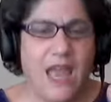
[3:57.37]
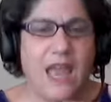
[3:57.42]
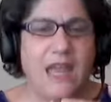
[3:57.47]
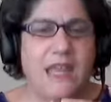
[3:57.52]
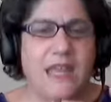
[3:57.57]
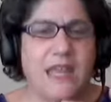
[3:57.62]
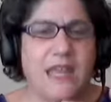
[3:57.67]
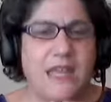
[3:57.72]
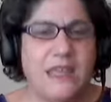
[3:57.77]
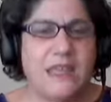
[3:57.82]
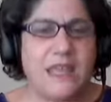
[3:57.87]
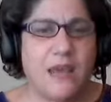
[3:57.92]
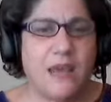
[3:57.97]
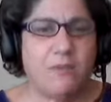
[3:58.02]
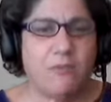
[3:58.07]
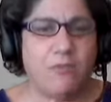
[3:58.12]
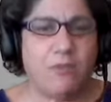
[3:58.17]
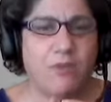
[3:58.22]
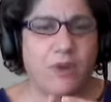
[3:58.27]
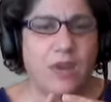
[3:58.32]
And in
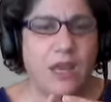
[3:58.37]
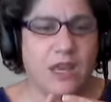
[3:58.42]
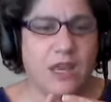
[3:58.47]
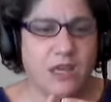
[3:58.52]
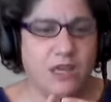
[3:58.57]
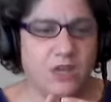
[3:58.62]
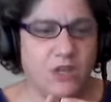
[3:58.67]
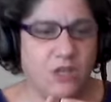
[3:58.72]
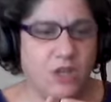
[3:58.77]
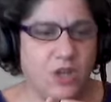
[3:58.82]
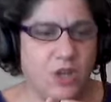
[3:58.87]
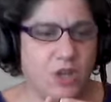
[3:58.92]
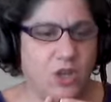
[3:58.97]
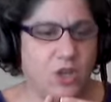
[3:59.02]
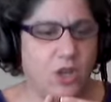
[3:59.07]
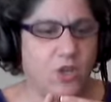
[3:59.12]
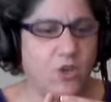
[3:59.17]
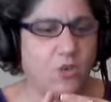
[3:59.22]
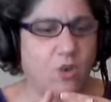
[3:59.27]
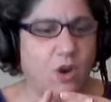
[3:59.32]
that bridge,
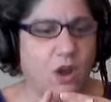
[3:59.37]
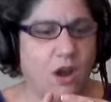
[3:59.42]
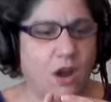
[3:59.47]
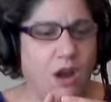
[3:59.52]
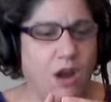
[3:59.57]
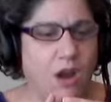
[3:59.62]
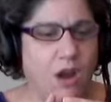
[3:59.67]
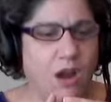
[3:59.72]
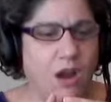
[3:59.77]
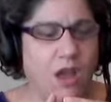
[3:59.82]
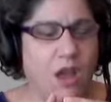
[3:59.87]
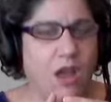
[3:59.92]
you are